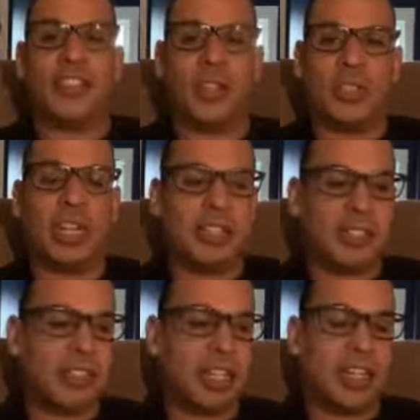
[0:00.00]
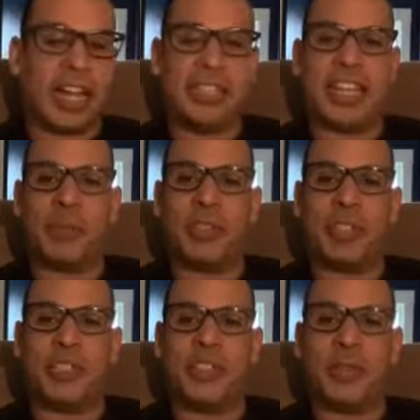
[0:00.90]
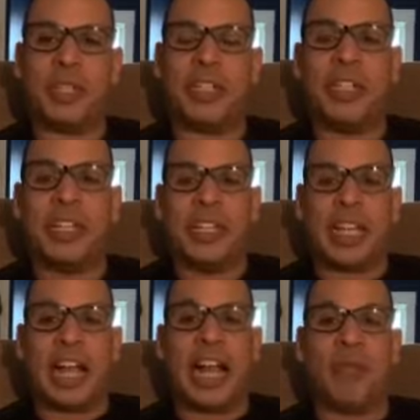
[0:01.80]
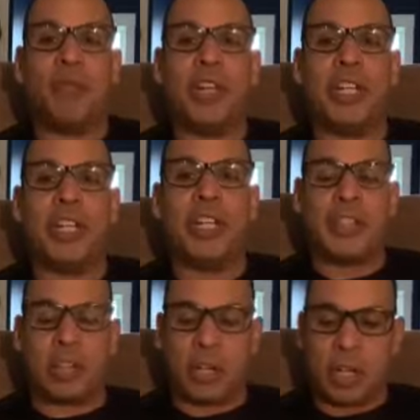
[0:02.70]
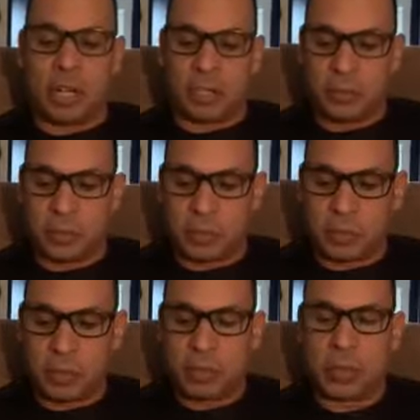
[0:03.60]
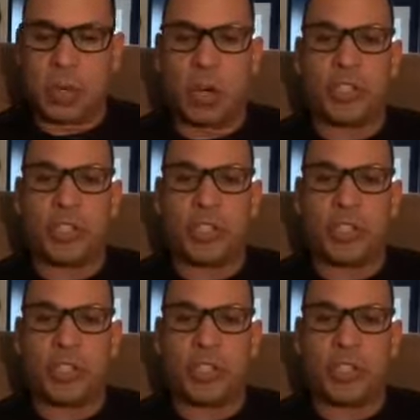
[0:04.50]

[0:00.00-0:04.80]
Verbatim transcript: yeah, I dabbled into it. I really liked uh, archery.